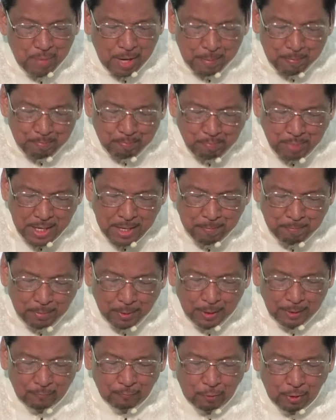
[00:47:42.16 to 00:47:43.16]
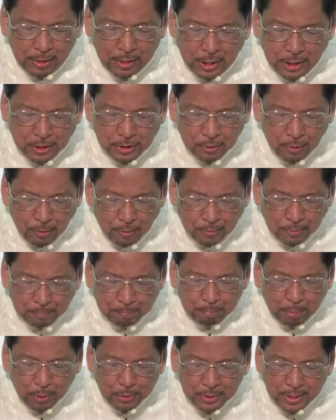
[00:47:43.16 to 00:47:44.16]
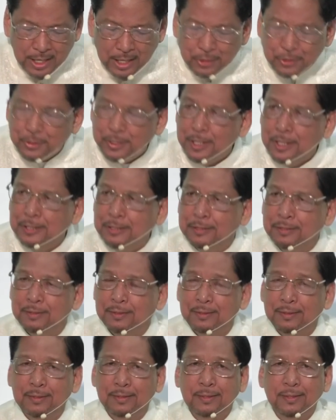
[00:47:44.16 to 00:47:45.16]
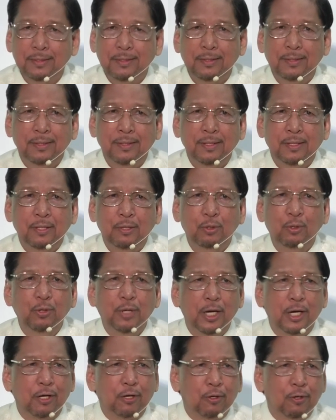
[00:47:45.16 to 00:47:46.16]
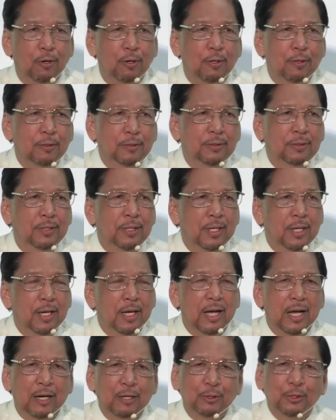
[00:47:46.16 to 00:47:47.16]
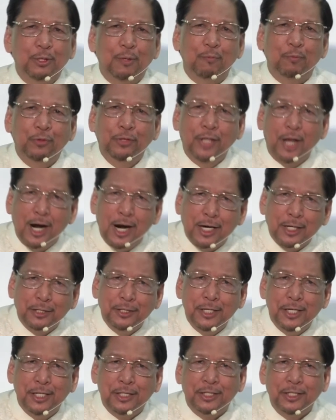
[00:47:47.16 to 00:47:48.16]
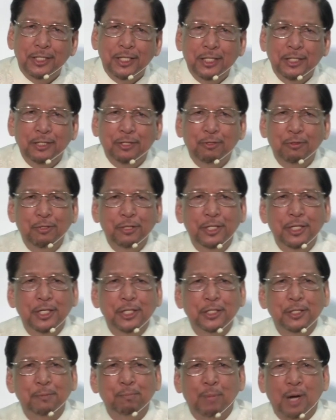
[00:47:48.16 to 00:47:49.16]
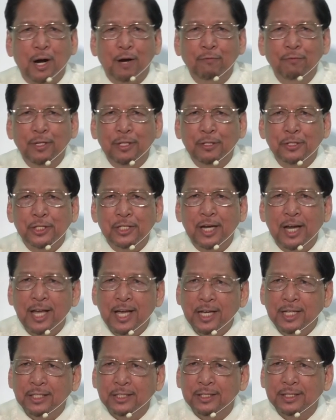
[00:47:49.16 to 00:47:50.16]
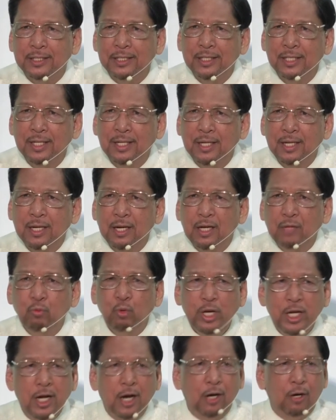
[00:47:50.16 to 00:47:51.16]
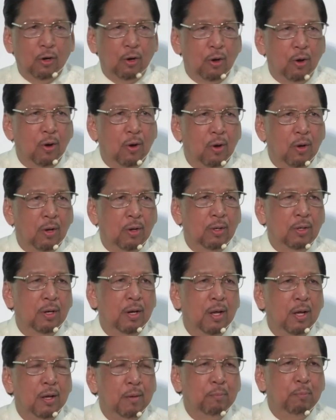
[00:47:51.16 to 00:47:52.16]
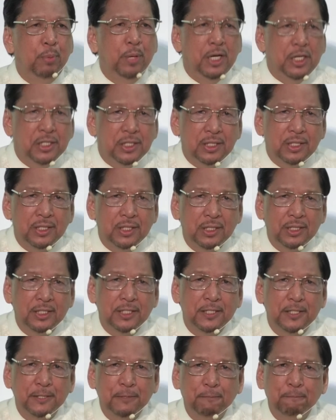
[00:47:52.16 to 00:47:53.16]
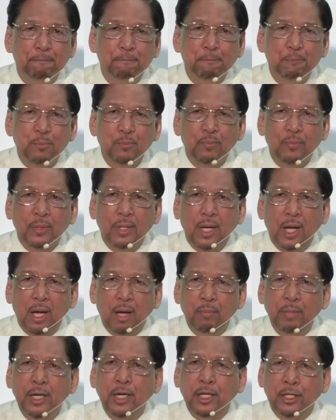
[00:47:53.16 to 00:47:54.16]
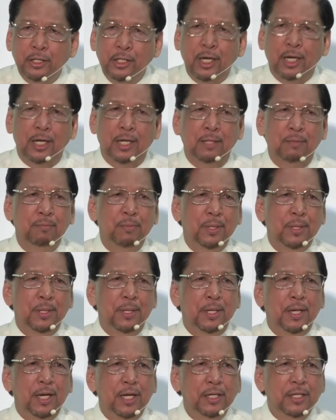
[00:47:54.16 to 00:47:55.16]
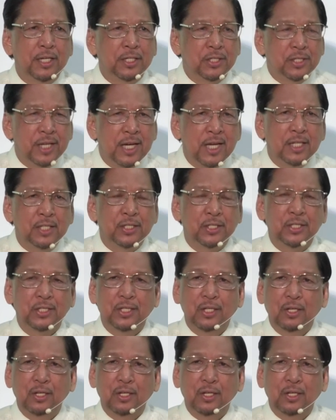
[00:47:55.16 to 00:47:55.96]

a people for his own possession who are called out of darkness into his marvelous light. We are all priests. I mean in the in the sense